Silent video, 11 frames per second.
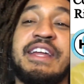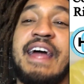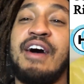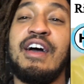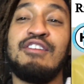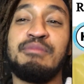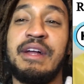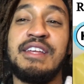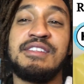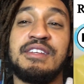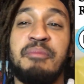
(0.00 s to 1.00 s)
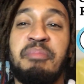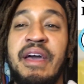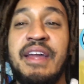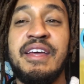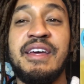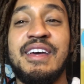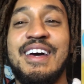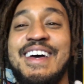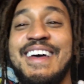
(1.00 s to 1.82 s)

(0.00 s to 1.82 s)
out. Everybody's in a panic.